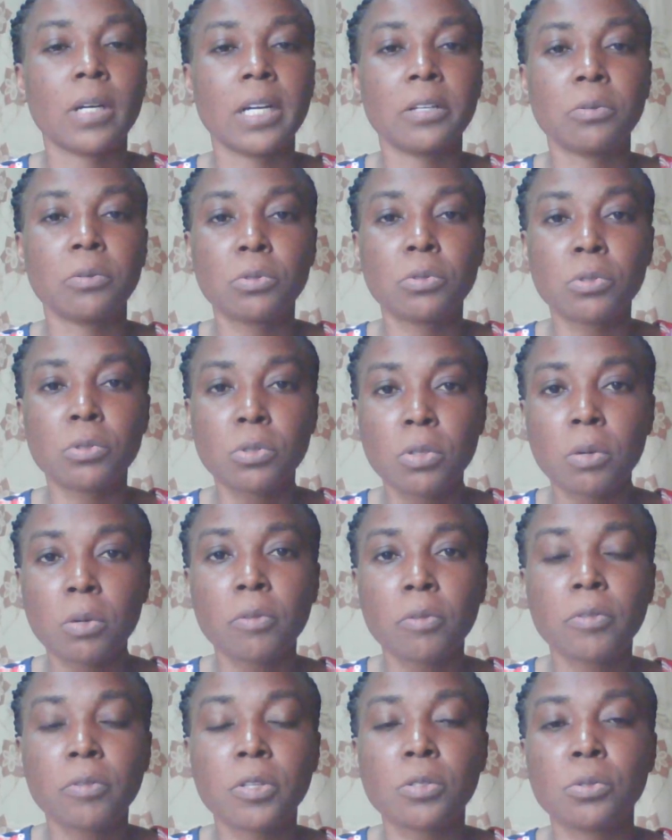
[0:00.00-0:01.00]
know
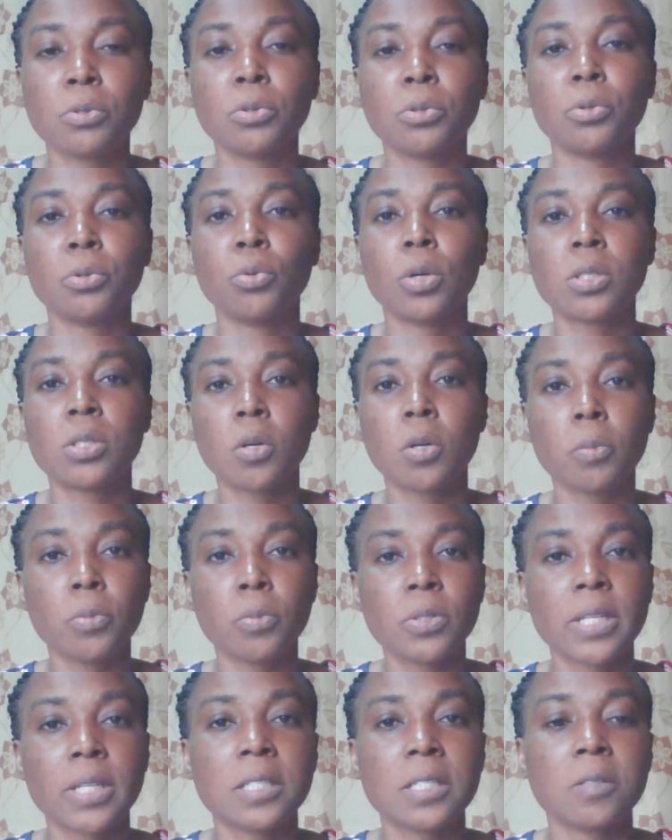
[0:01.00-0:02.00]
some of us don't know what
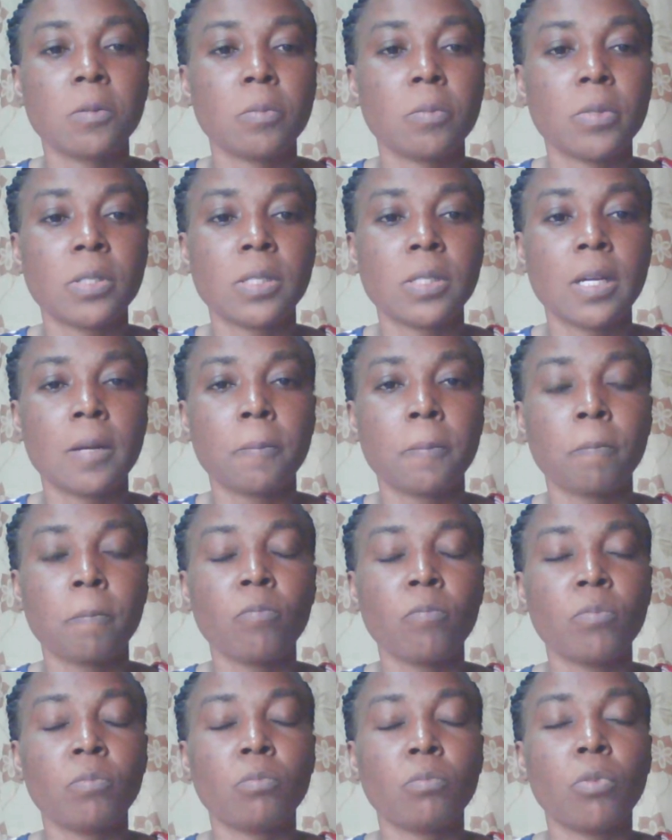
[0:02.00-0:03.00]
composite numbers are,
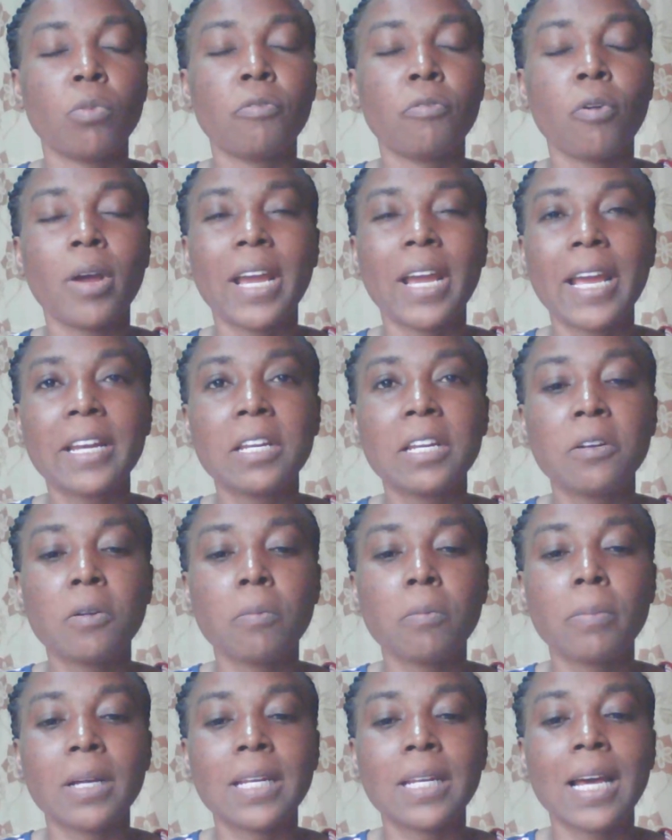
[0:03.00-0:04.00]
but for any
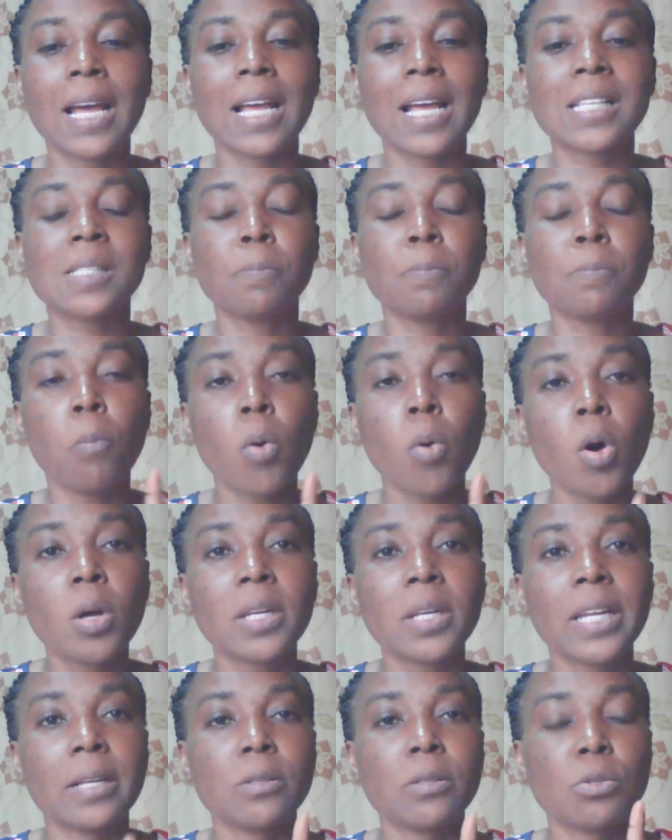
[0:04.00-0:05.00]
number that has more than